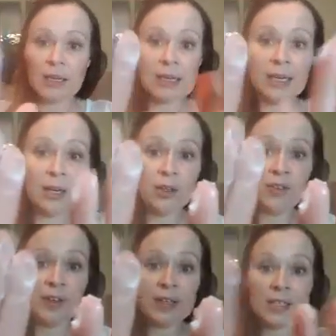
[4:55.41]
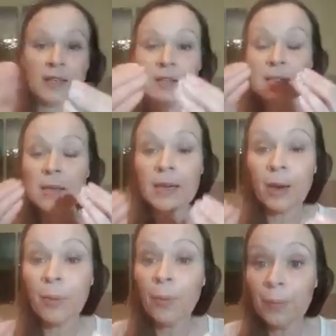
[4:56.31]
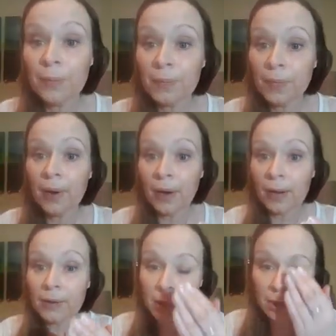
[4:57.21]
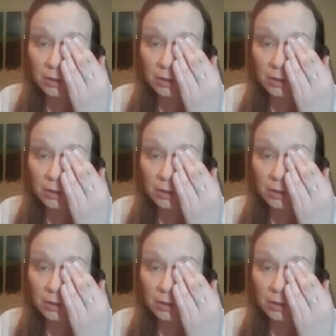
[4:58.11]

Clag it on your fingers like this. Now, you know,